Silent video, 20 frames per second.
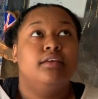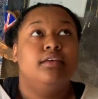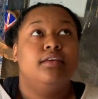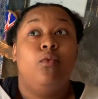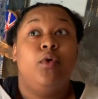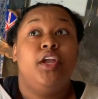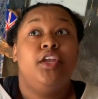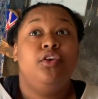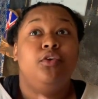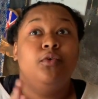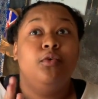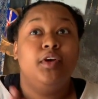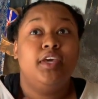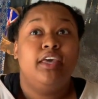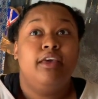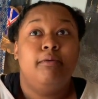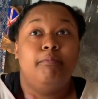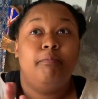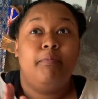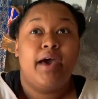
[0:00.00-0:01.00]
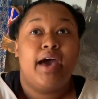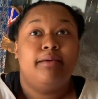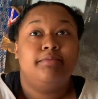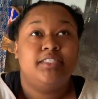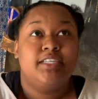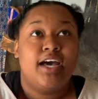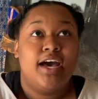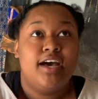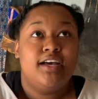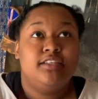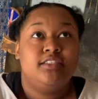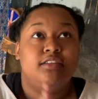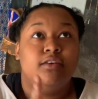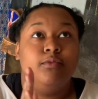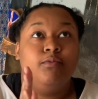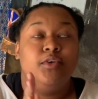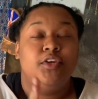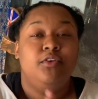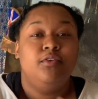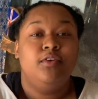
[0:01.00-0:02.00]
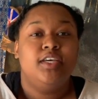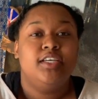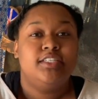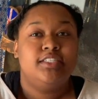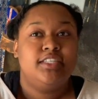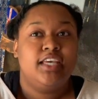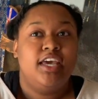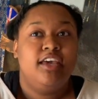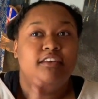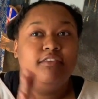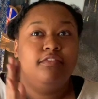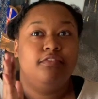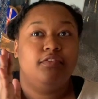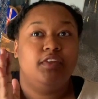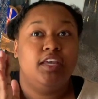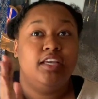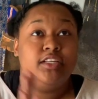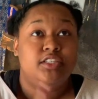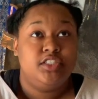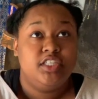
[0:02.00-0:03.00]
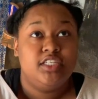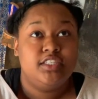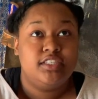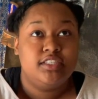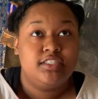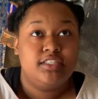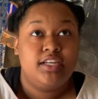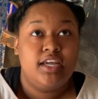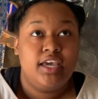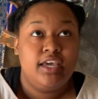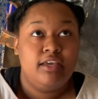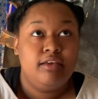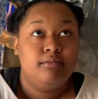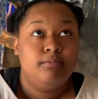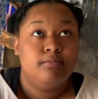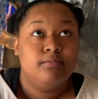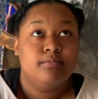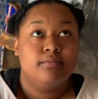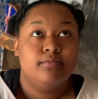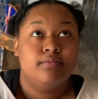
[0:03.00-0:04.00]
when you get baptized and when you get saved in Jesus' name,